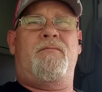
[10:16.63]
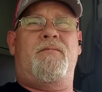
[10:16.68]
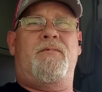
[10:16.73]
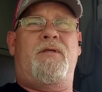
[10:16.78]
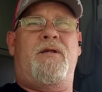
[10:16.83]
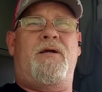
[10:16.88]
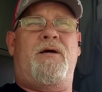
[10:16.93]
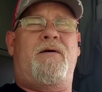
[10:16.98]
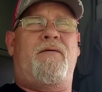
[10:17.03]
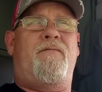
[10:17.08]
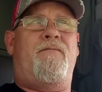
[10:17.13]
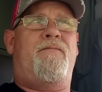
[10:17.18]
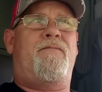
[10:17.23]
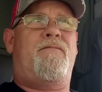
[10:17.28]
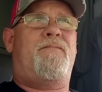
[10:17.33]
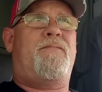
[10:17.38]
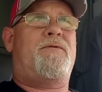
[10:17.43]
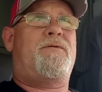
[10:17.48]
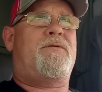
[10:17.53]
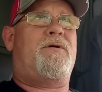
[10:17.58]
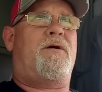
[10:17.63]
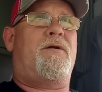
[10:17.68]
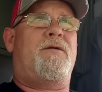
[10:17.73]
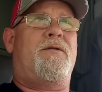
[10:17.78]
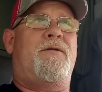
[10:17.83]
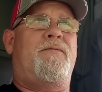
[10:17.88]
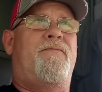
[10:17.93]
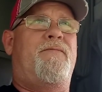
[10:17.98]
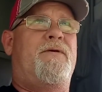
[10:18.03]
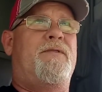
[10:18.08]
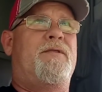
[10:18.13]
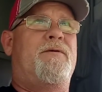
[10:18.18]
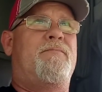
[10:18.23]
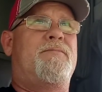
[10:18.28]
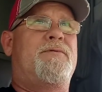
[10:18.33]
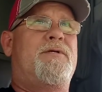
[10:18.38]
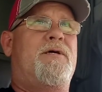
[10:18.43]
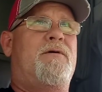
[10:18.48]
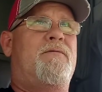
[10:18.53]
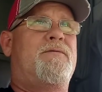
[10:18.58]
that I've taught to defend
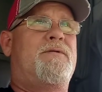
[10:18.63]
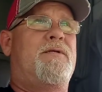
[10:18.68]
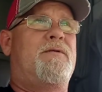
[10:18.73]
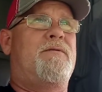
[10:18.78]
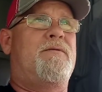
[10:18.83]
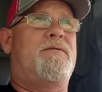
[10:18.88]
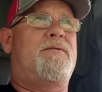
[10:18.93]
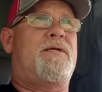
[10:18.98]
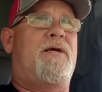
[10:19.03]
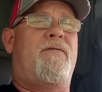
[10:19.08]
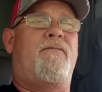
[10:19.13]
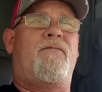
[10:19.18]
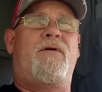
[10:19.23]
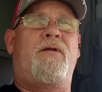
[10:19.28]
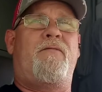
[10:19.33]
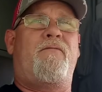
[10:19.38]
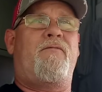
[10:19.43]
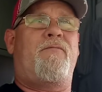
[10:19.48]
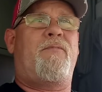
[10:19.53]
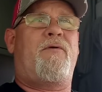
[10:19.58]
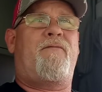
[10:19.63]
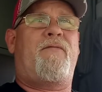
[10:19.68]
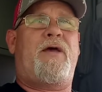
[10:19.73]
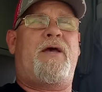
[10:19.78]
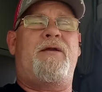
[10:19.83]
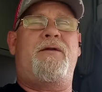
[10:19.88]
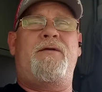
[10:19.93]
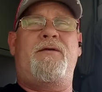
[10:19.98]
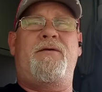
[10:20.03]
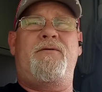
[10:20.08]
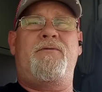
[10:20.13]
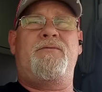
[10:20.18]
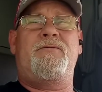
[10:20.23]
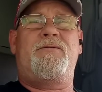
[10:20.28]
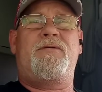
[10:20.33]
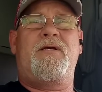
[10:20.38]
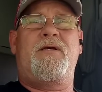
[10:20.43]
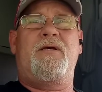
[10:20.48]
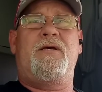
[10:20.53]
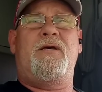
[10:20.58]
themselves, and several of them have had to
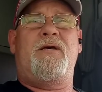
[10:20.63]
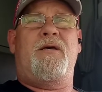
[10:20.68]
use